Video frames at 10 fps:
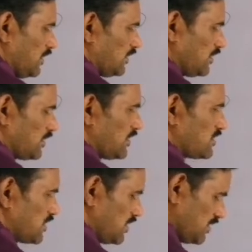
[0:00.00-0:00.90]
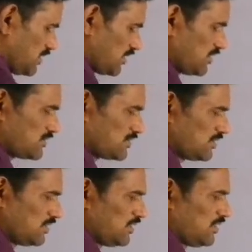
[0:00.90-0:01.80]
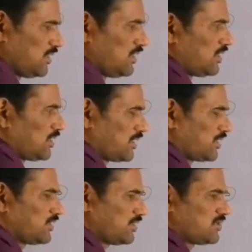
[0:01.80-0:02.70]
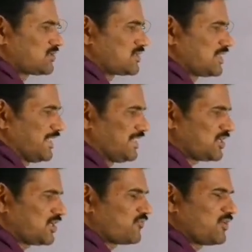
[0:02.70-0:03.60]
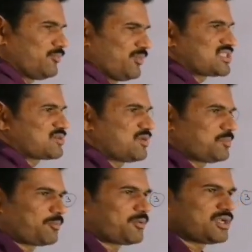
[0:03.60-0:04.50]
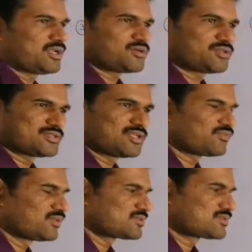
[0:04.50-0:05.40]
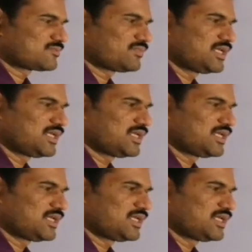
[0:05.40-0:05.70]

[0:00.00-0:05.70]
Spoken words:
Theta is 90 degrees. That is, electric field must be perpendicular to the surface.